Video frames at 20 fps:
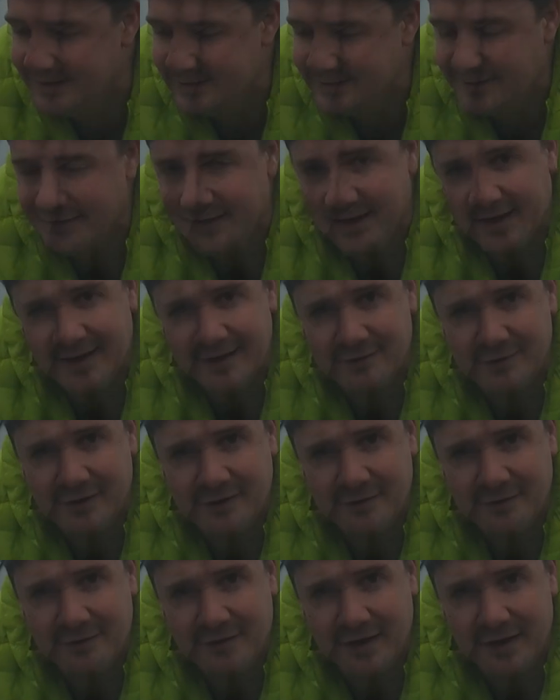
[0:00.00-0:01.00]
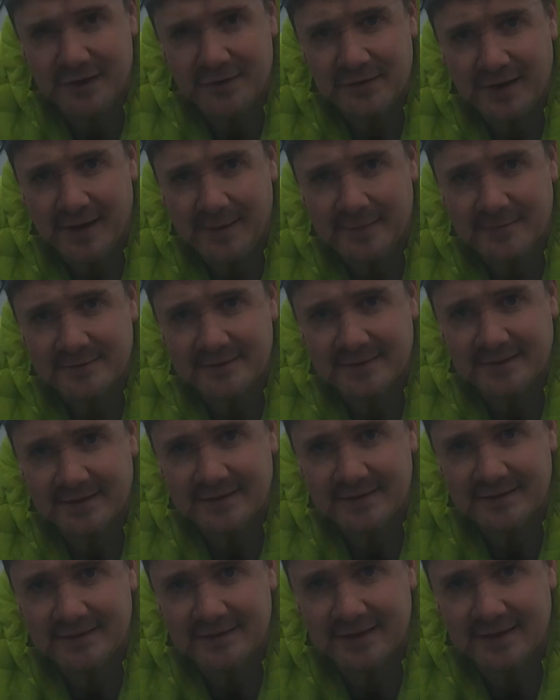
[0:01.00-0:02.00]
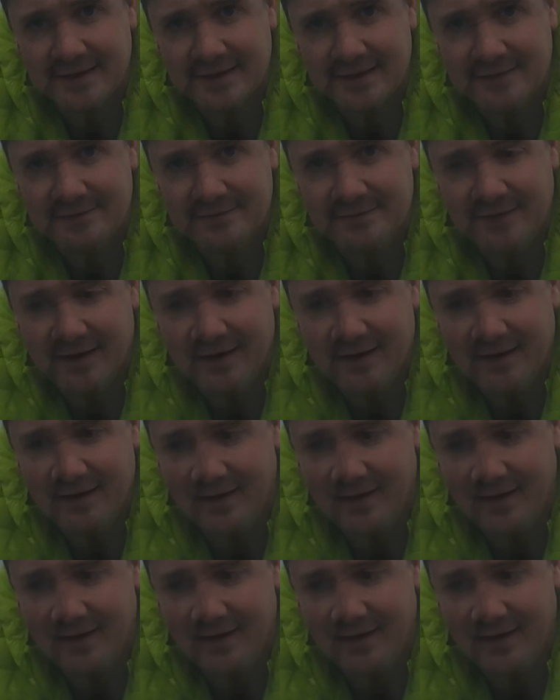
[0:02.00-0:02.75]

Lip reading: So yeah, 330 grams, it's very